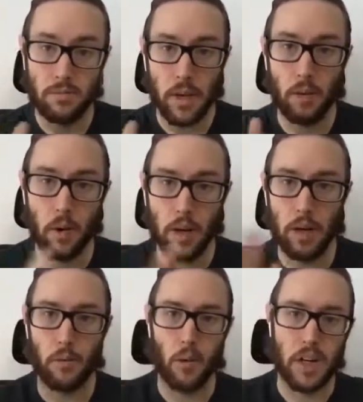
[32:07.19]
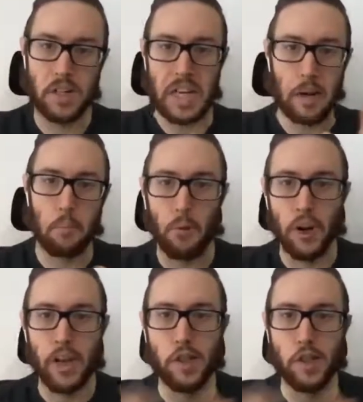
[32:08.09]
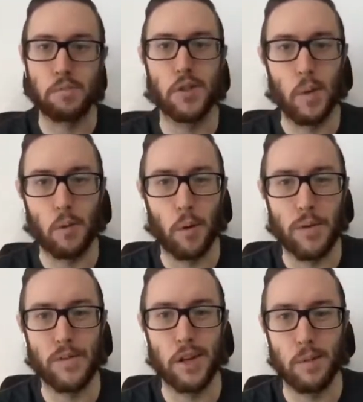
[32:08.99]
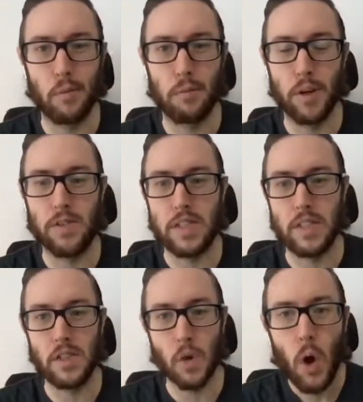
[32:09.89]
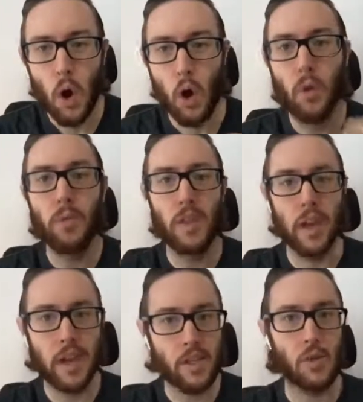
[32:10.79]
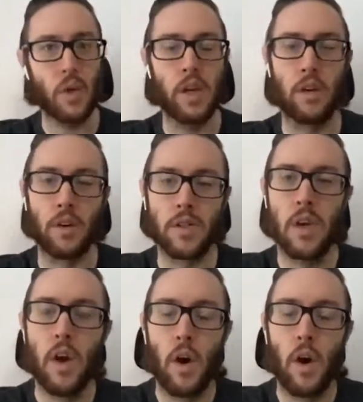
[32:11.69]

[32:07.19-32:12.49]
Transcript: Okay, we're gonna we're gonna kind of bridge between what we've talked about previously. So over the next three years,